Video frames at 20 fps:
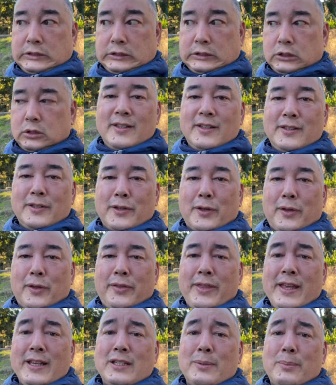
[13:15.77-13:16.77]
So
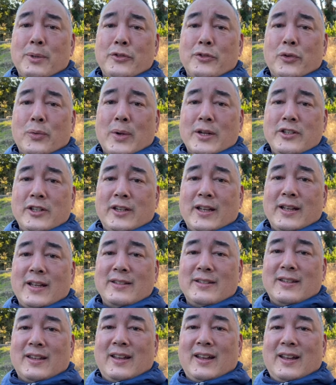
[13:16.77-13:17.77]
thanks so much for watching,
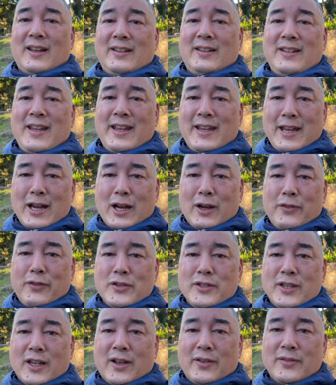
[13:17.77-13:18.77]
guys. Take care of
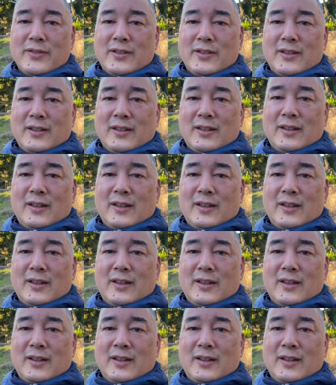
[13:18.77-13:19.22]
yourselves.